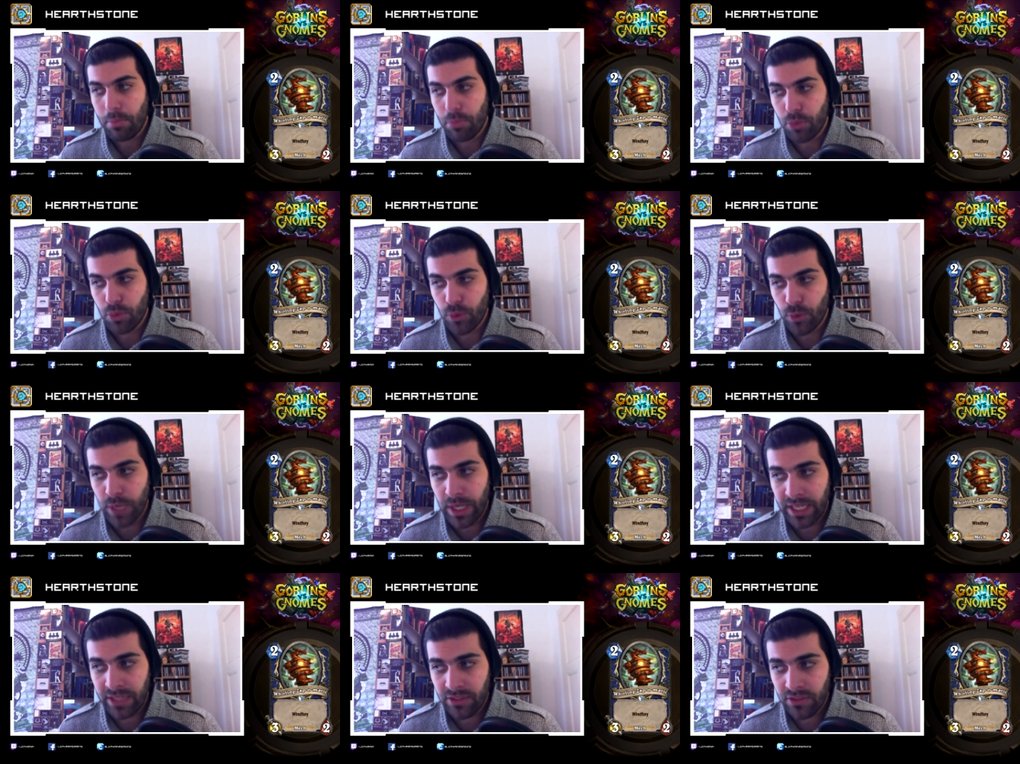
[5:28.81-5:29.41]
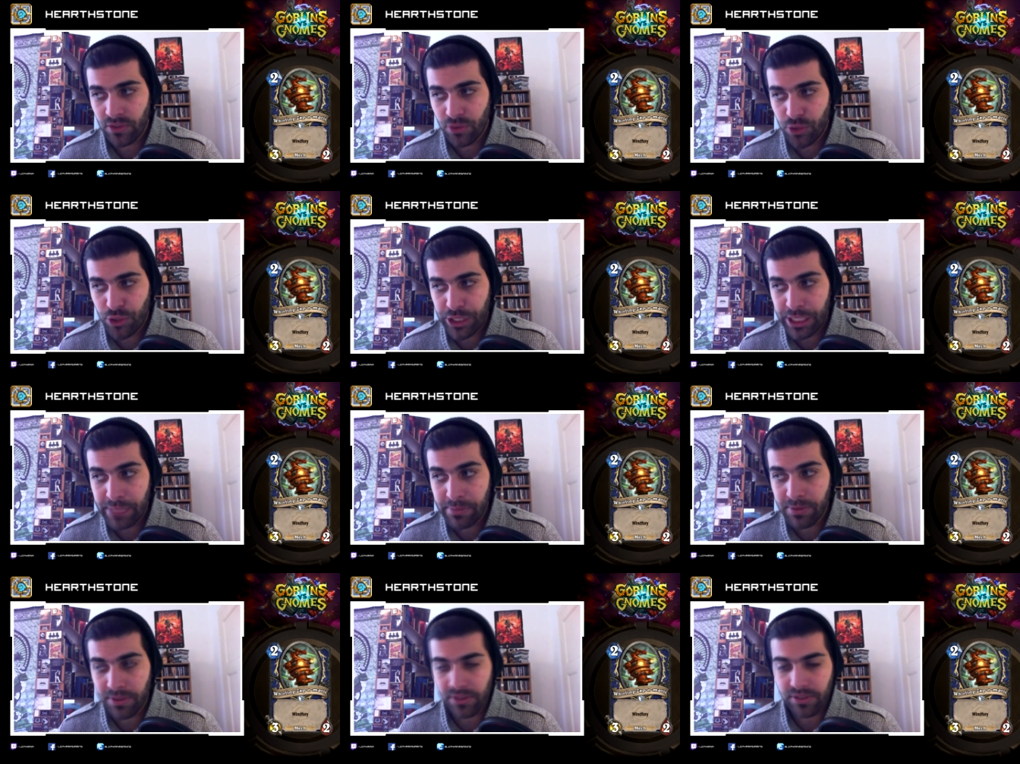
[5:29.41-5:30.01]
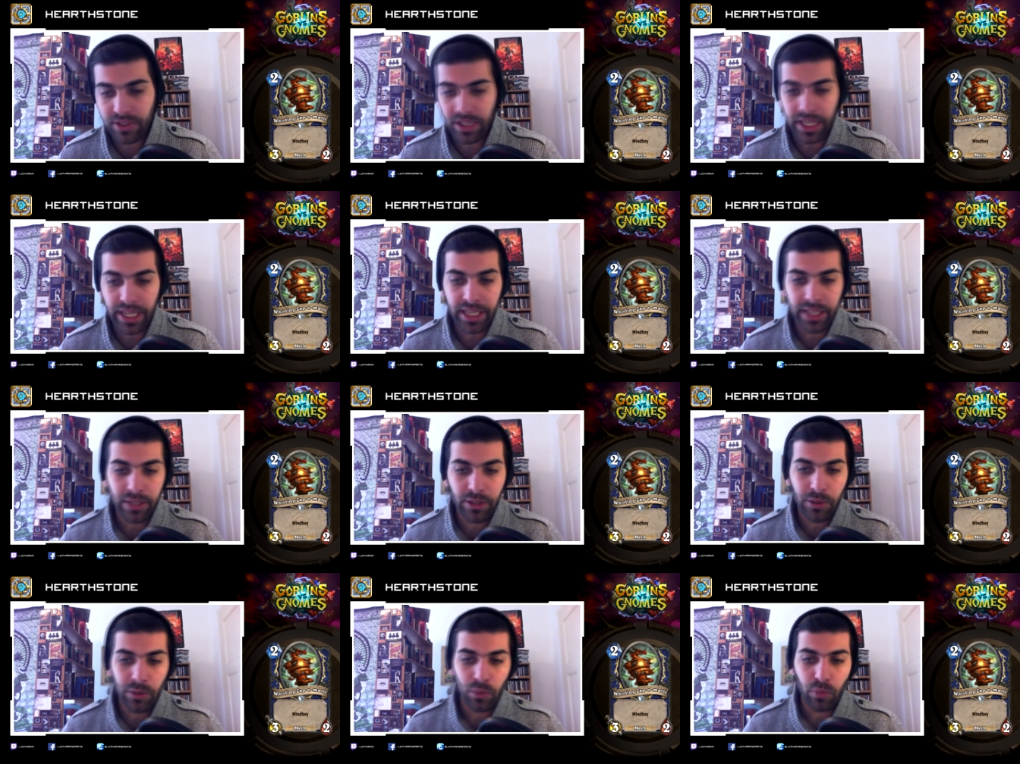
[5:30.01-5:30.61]
Praise Jeebus, a
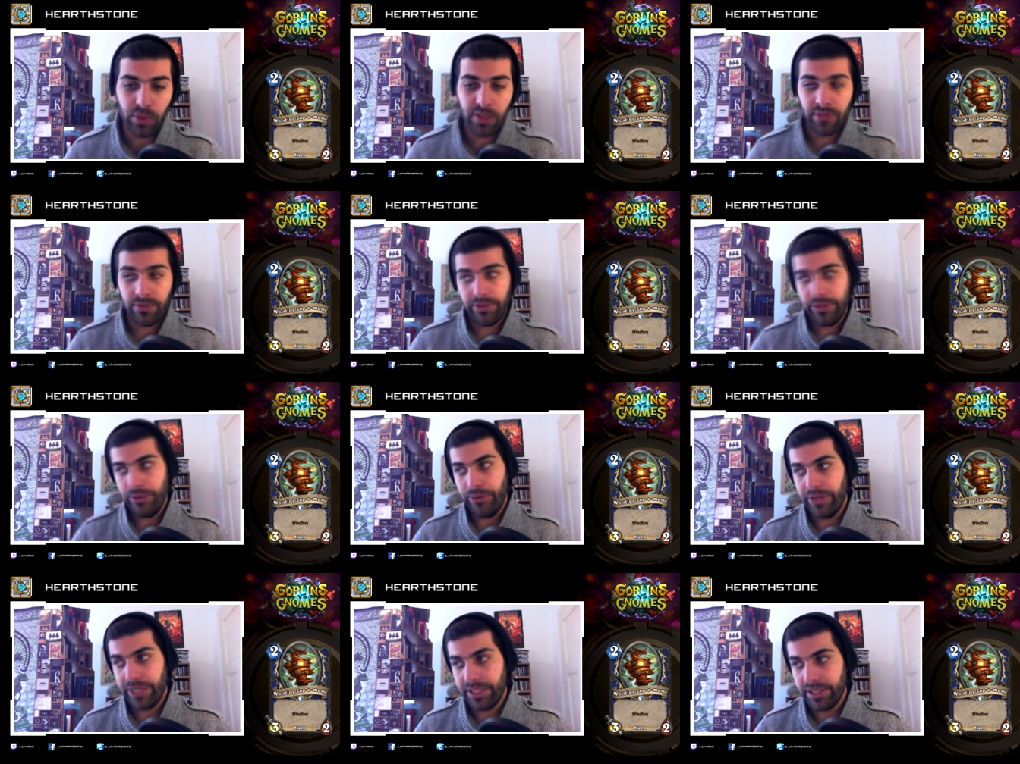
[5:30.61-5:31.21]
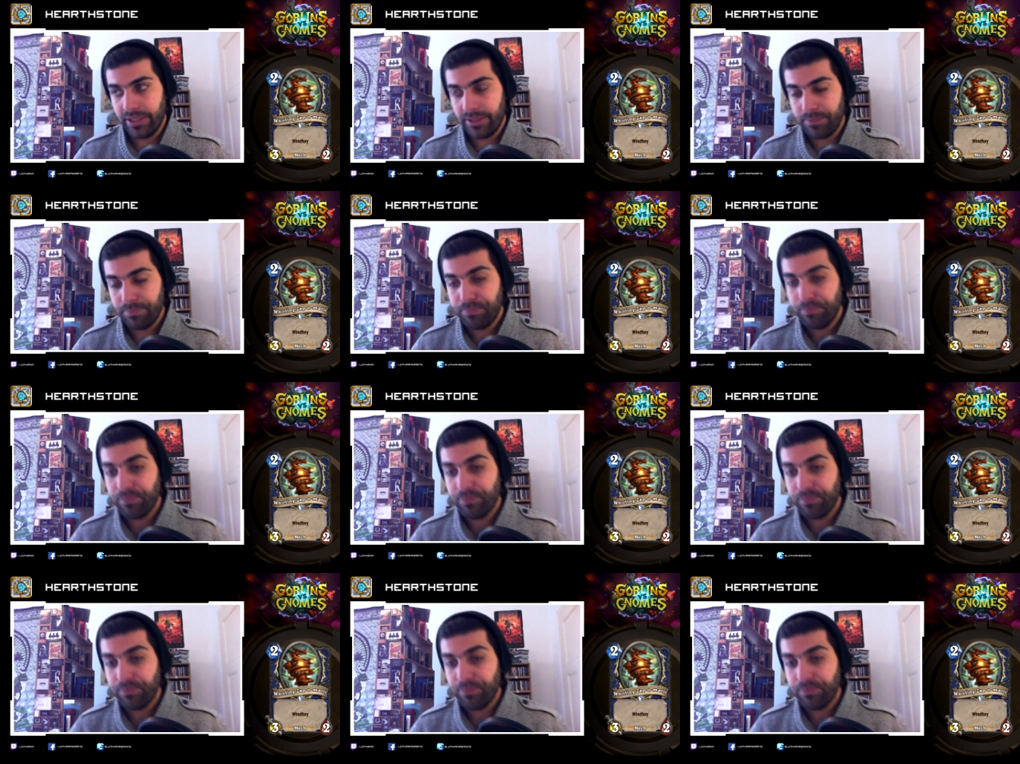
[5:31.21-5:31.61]
good Wind Fury card.